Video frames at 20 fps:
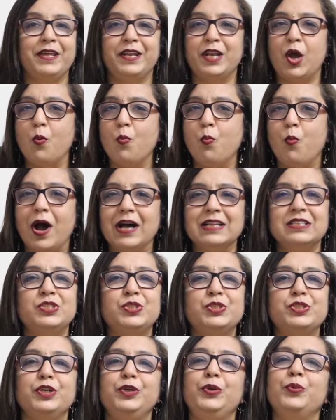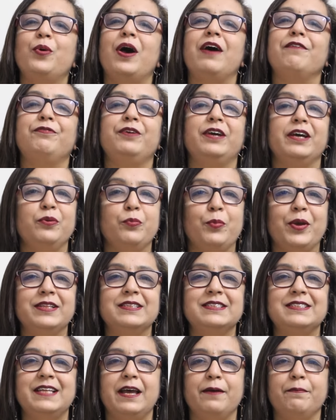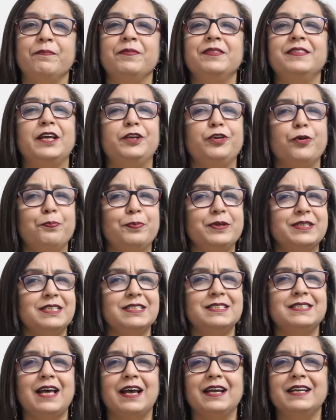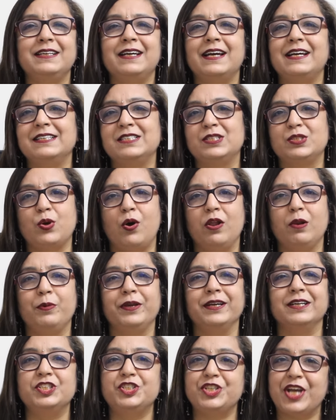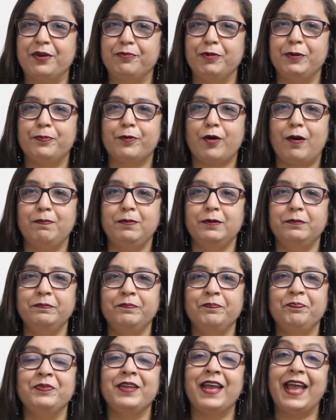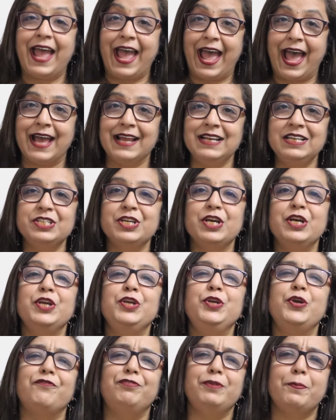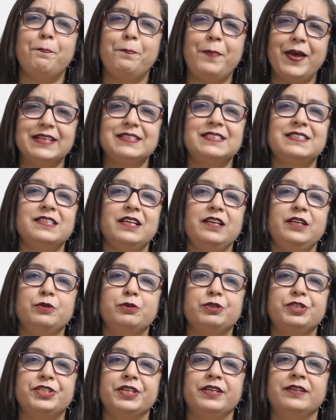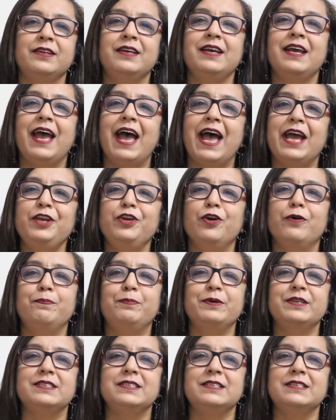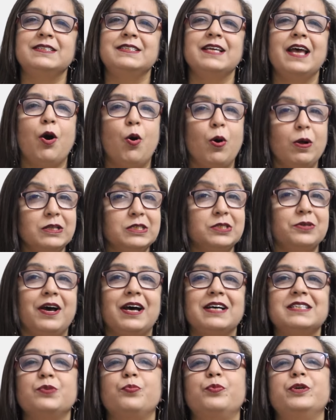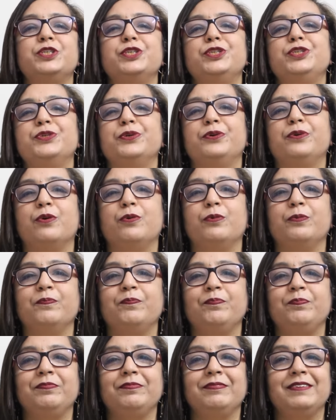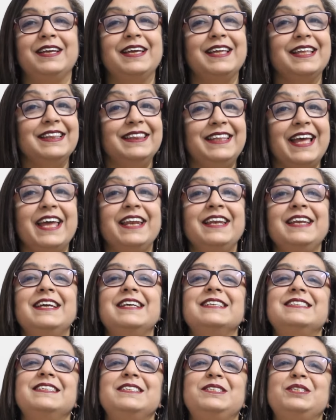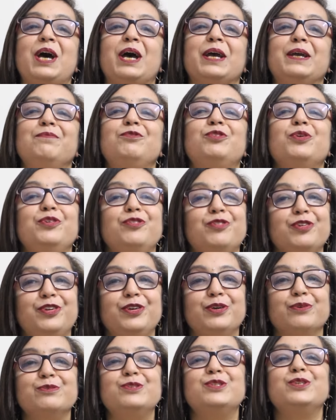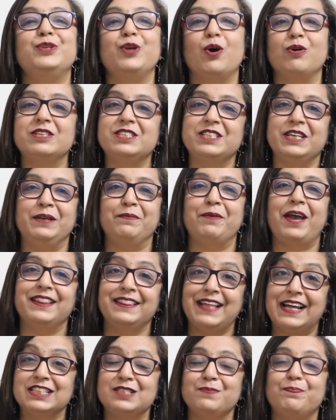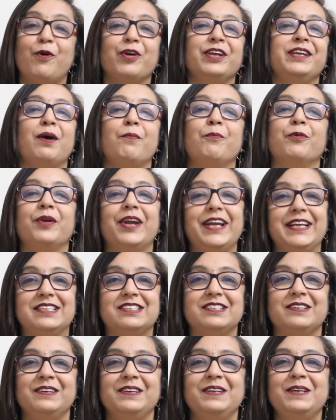Now, once you have convinced them that your business idea is solving a genuine problem and you have the best solution and your business also has a vision to grow, then is the time to introduce your team. And that's point number 8.